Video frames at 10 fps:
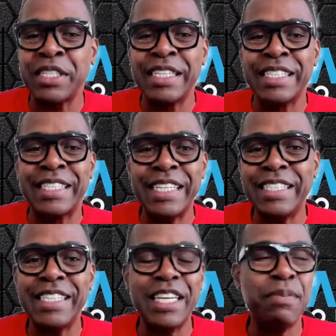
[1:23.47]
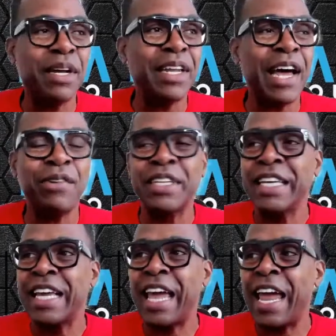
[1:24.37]
sends an email out
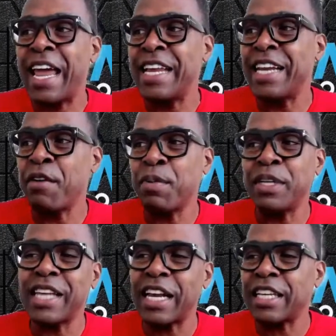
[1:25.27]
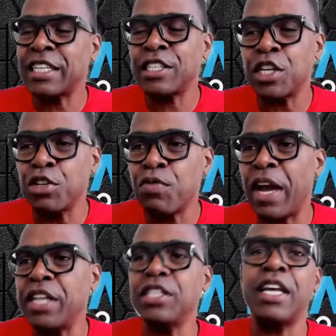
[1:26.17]
and everybody's like
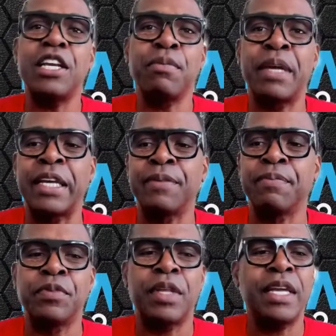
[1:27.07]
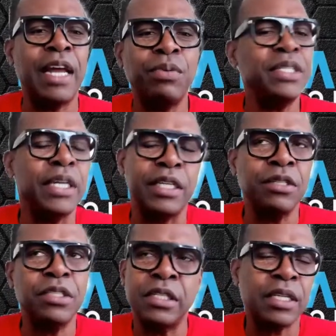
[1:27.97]
congratulating me. And that was it.
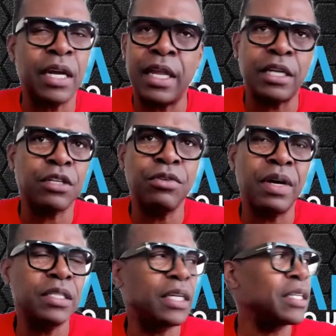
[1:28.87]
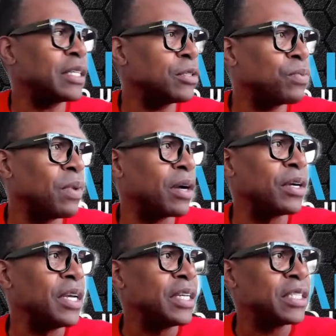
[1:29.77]
It just got a lot of congratulations. I said, wow,
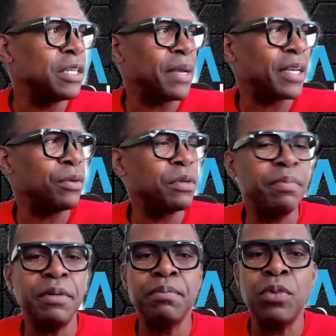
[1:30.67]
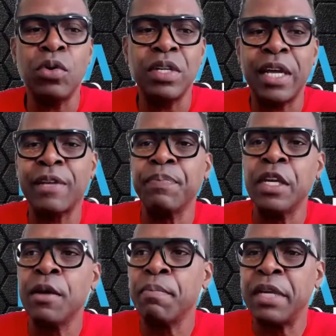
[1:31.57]
seemed like it would have been more.
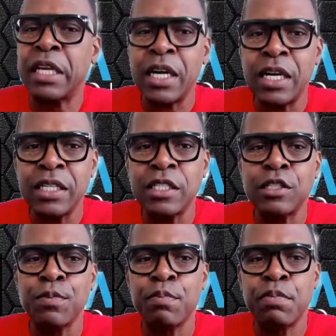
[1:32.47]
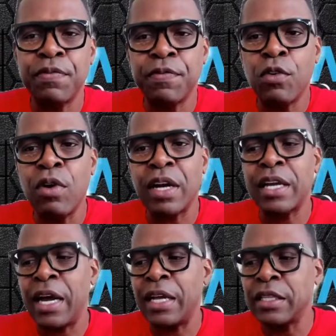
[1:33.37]
Because before I
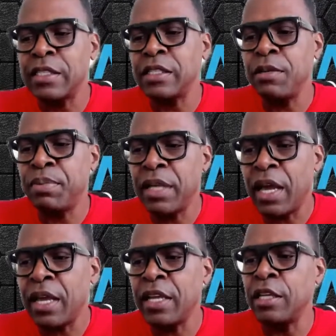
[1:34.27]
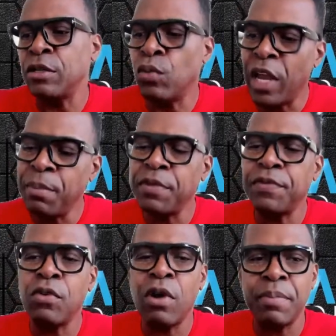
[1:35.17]
got the CPA and way
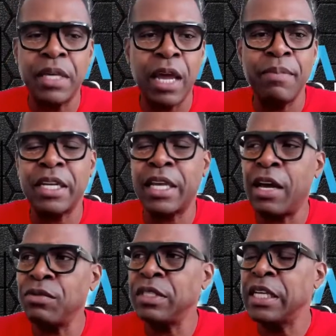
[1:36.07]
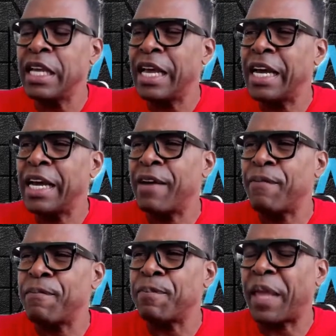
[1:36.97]
before I became an accountant,
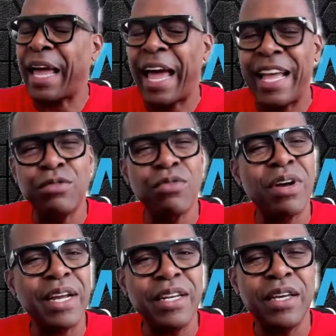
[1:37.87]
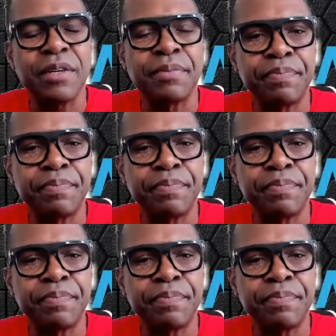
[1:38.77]
I had the wrong idea.